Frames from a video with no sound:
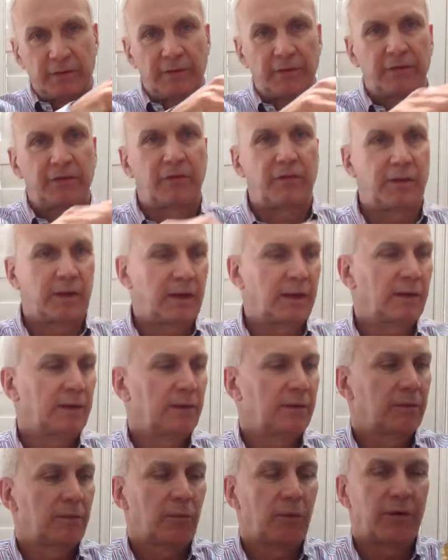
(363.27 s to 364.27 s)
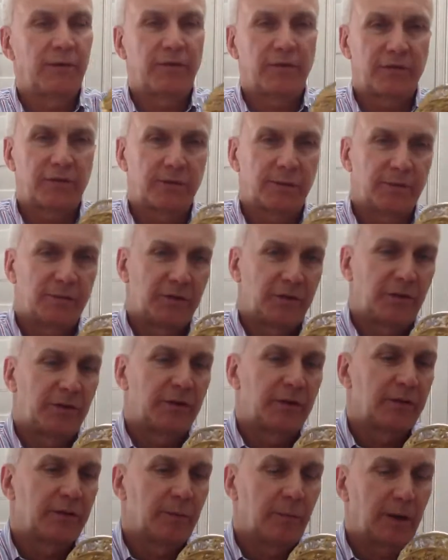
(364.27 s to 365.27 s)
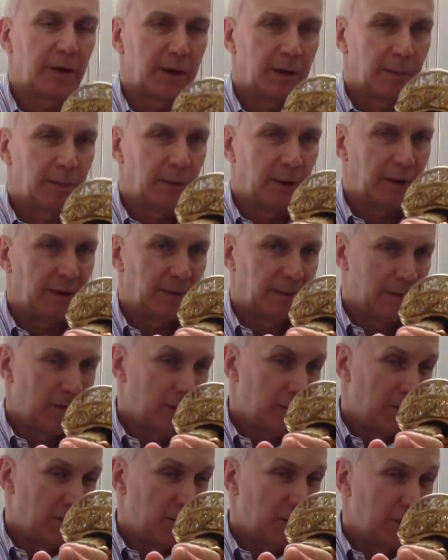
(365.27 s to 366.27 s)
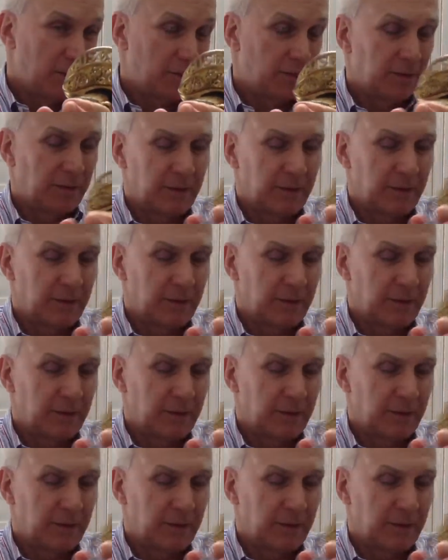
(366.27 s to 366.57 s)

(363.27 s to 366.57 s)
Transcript: This thing went for some serious money, but I thought you'd